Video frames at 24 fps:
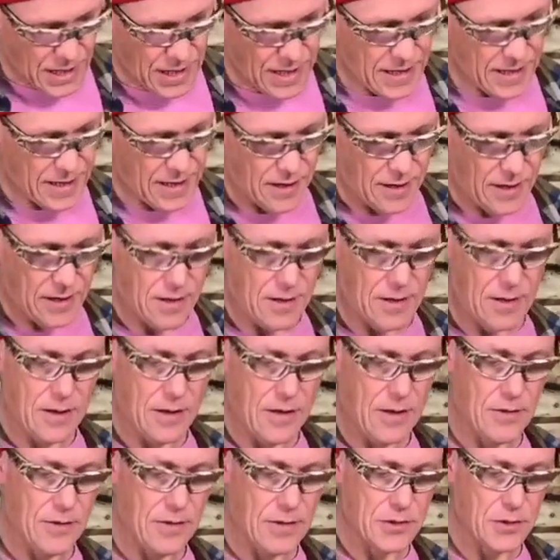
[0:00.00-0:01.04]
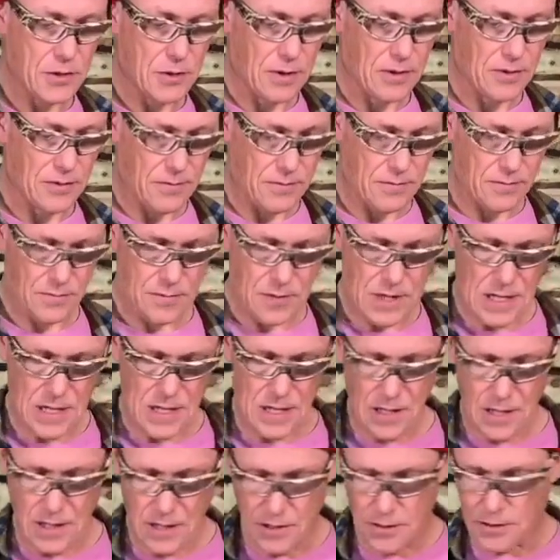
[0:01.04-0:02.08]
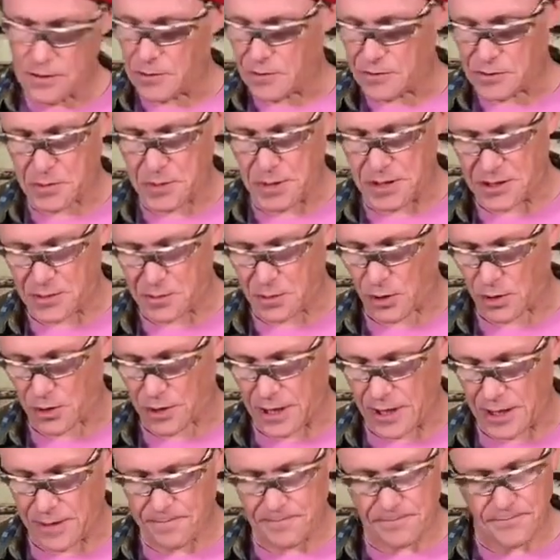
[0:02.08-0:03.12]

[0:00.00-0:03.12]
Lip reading: here, the 12-speed sprocket,